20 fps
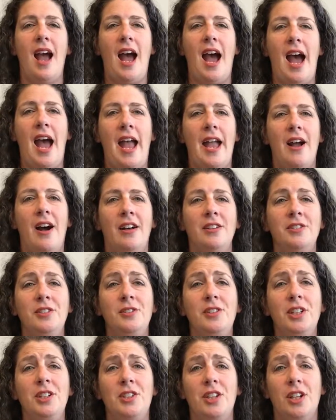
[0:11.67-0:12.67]
I also
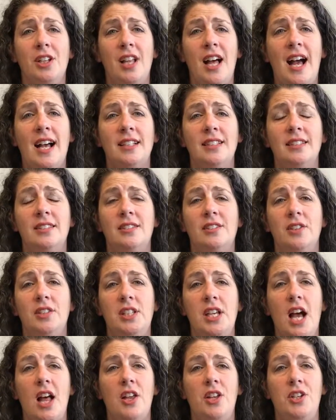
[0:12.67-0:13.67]
teach a class,
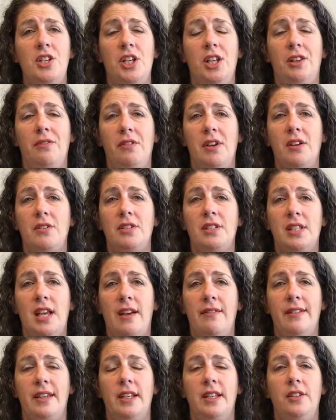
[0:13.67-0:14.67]
Sociology
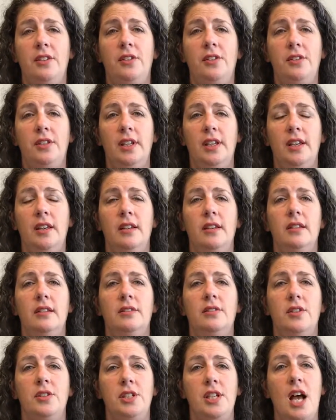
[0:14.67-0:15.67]
307, using
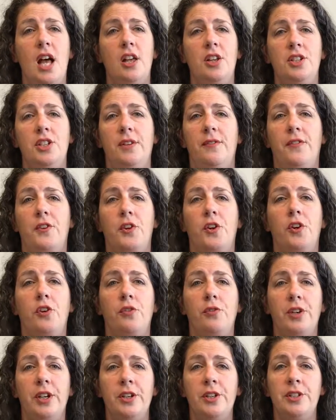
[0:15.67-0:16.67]
sociology for
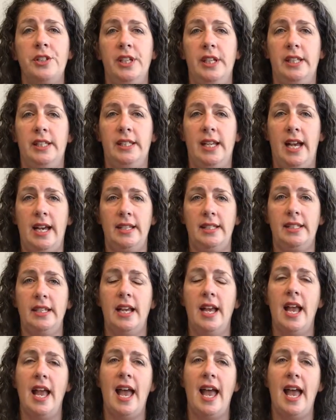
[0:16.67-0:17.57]
career success.